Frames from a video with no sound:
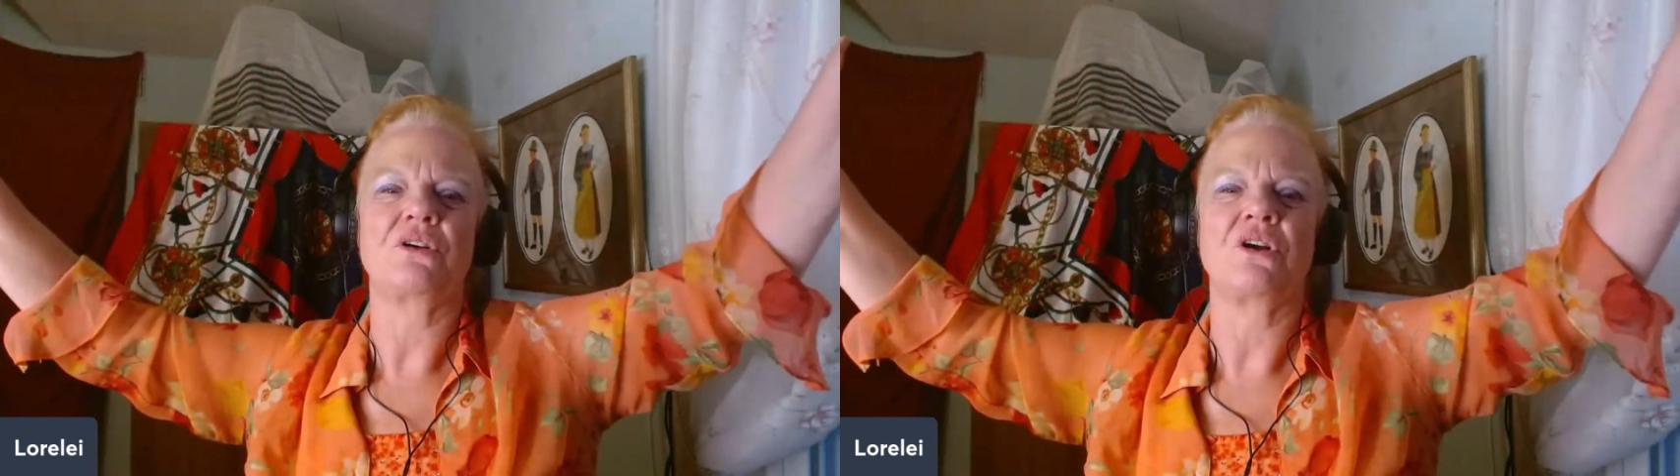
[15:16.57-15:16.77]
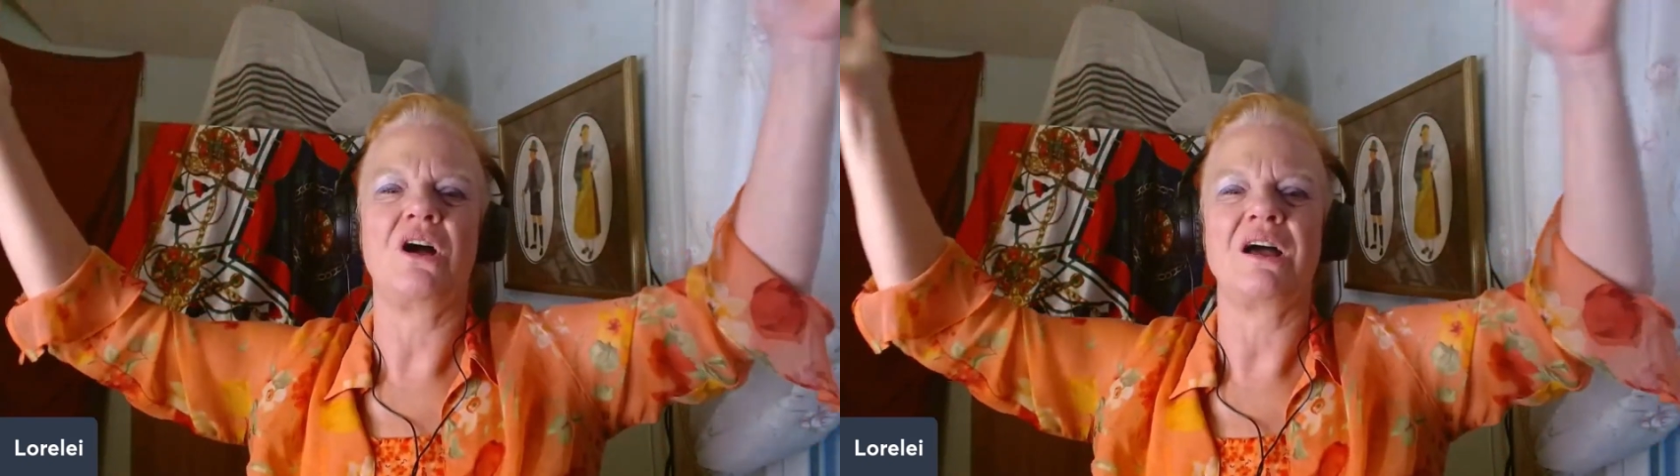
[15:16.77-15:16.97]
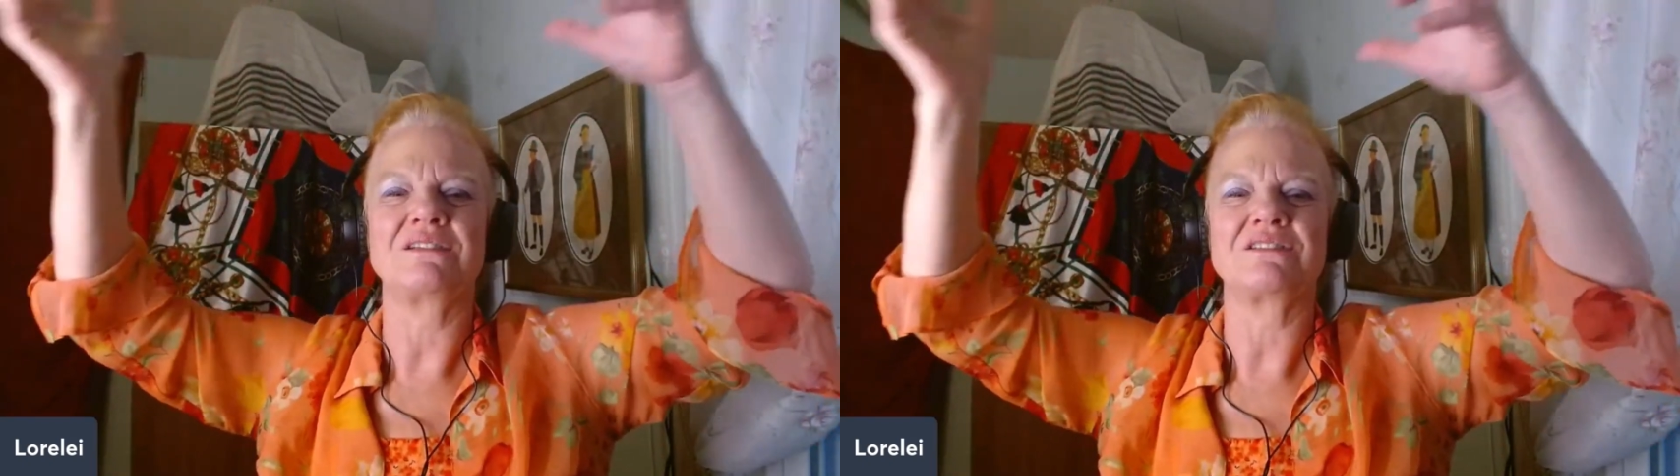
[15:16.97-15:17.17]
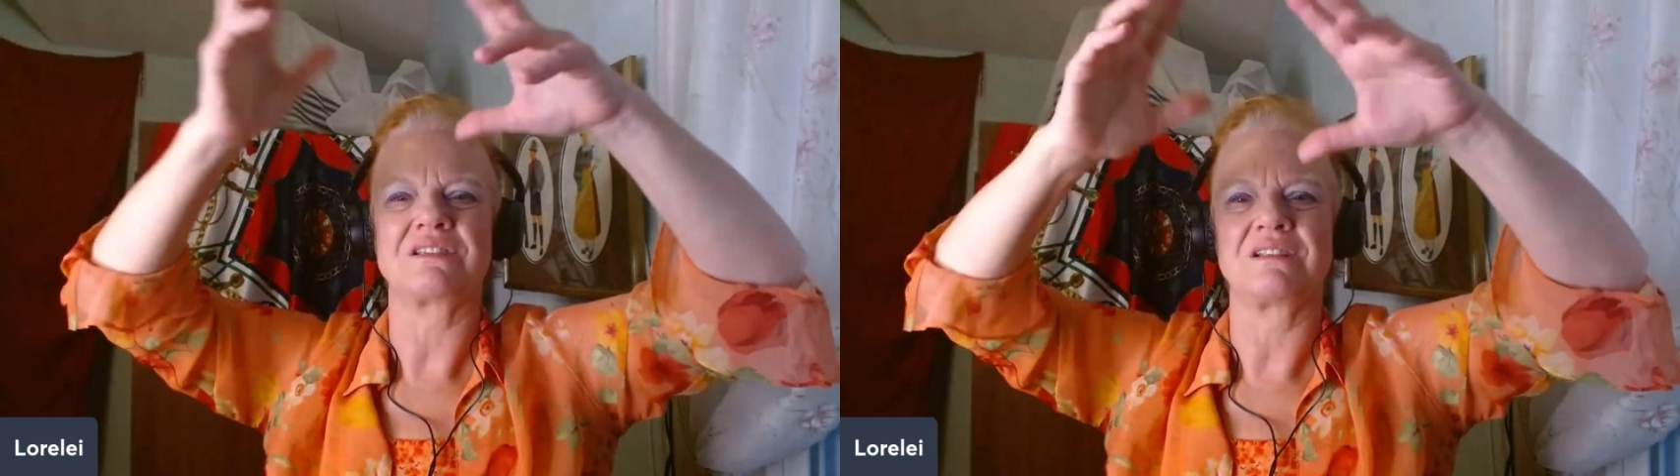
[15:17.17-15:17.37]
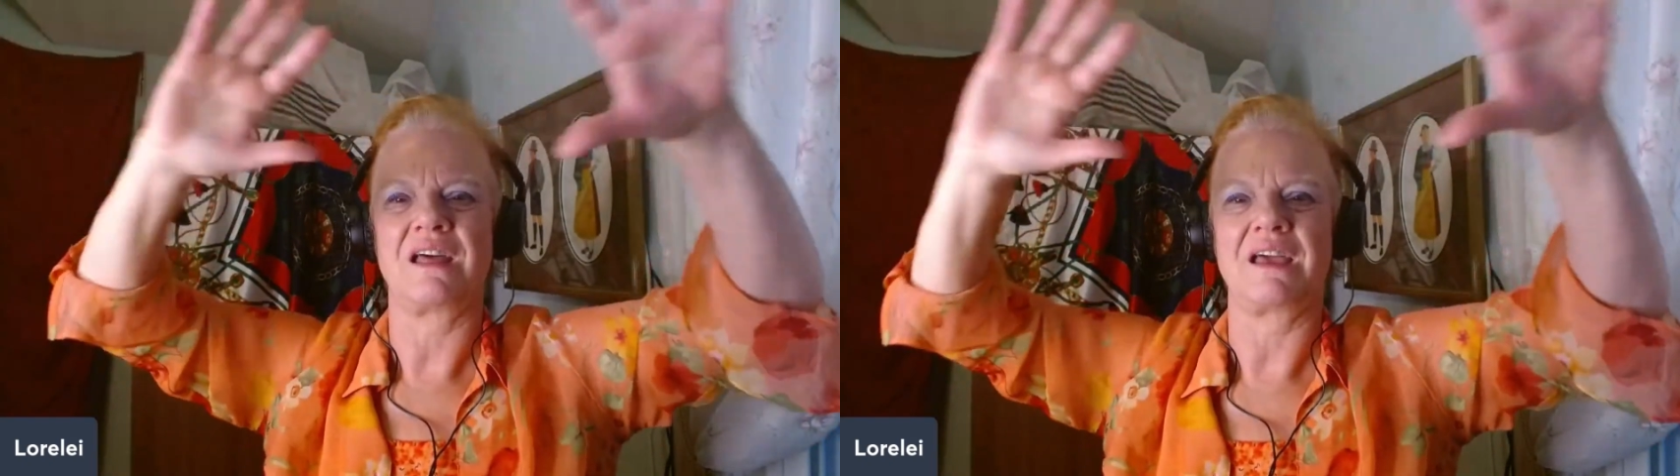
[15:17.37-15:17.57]

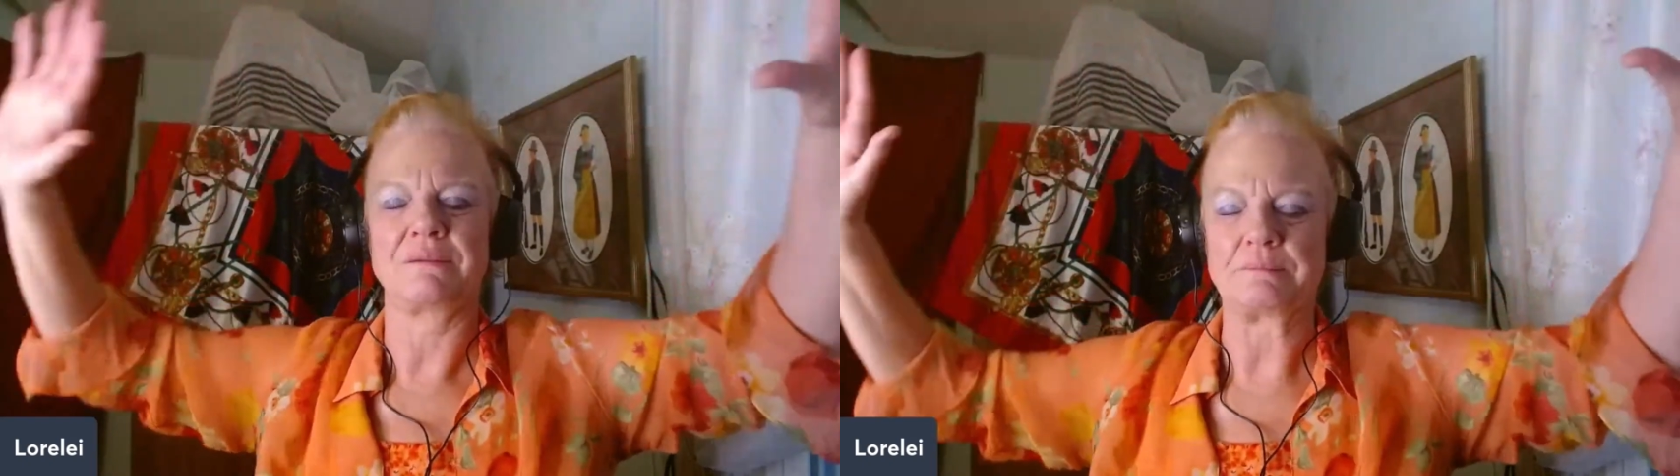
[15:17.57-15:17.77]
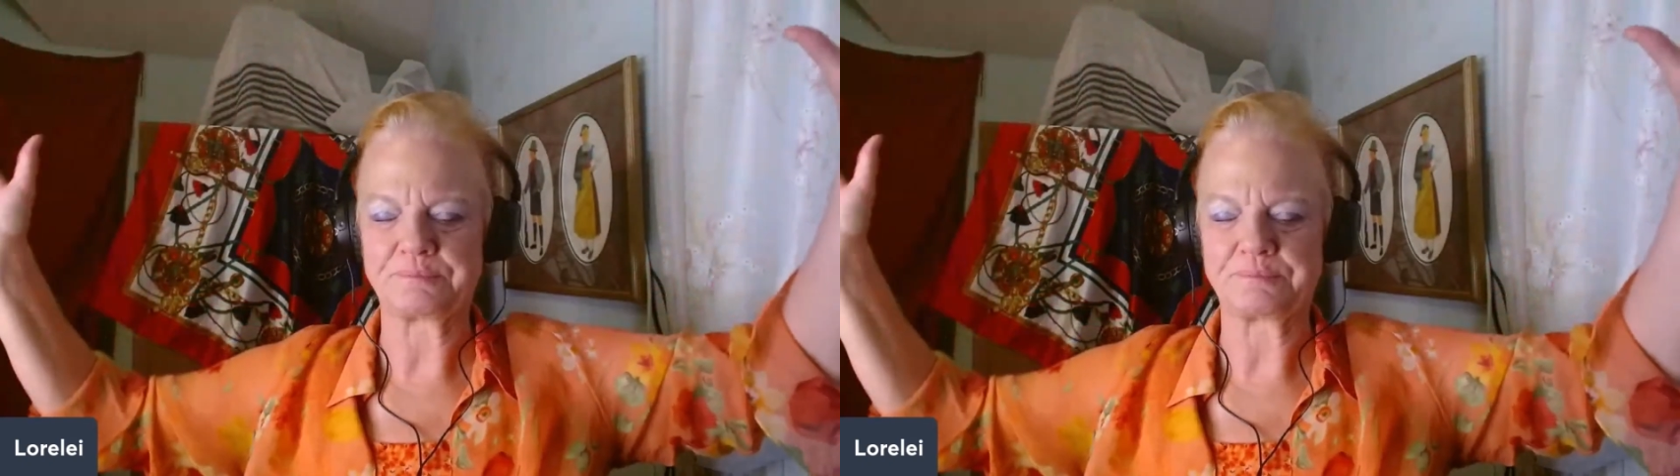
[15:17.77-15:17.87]
conscious light.